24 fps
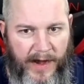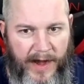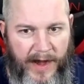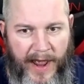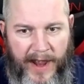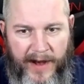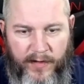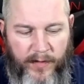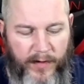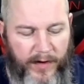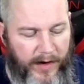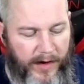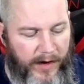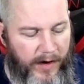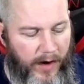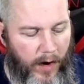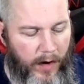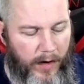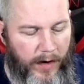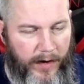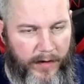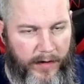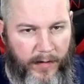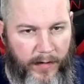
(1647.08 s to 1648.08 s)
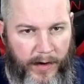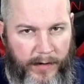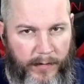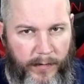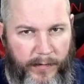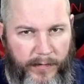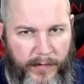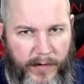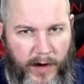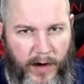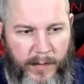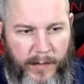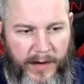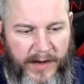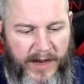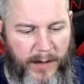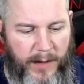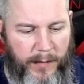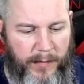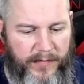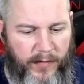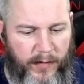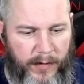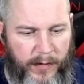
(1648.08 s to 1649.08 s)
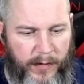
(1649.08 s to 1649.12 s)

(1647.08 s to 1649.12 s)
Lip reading: not actually a garlic, right? We've talked about that before.